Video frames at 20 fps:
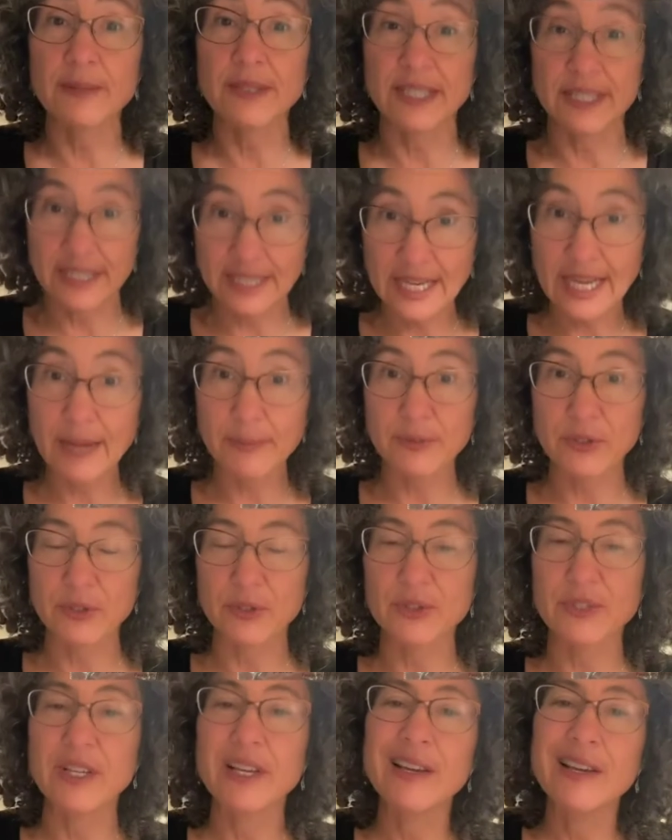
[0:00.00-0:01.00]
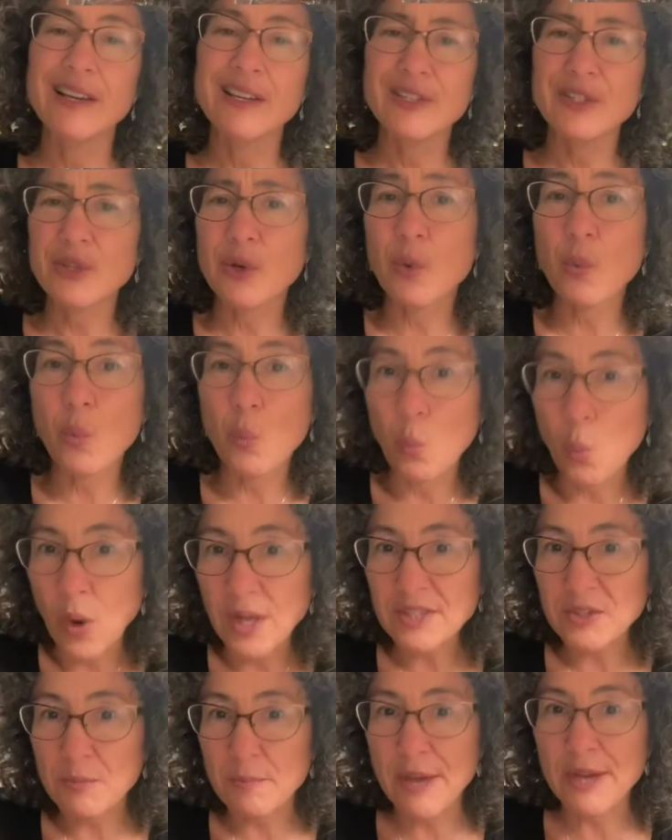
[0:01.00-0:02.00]
in capsules. So
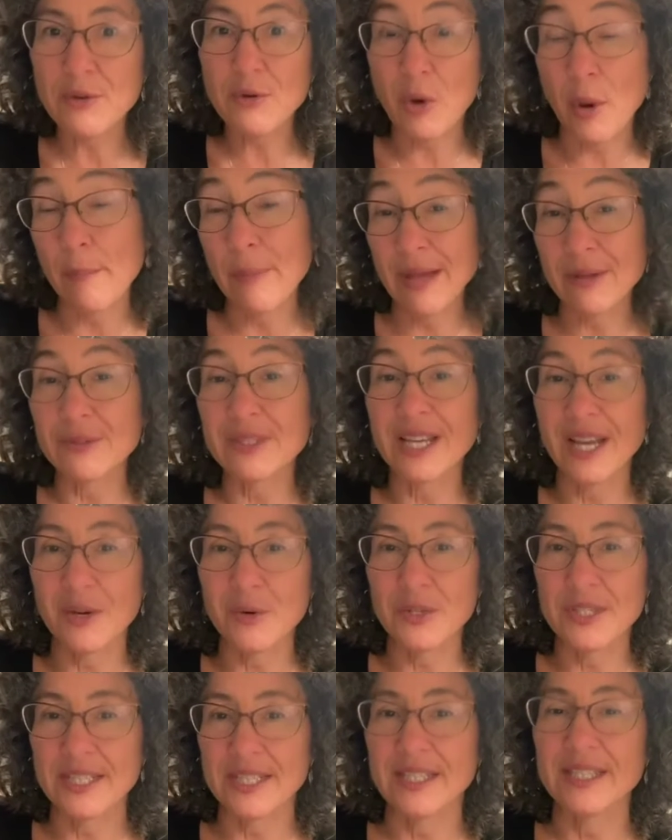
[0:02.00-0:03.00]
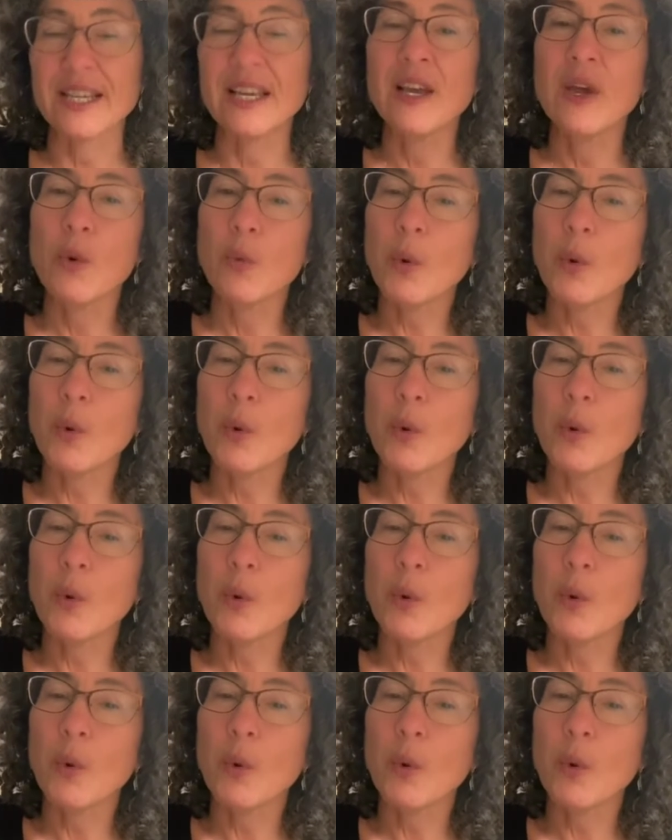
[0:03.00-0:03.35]
what's better about tyrosine?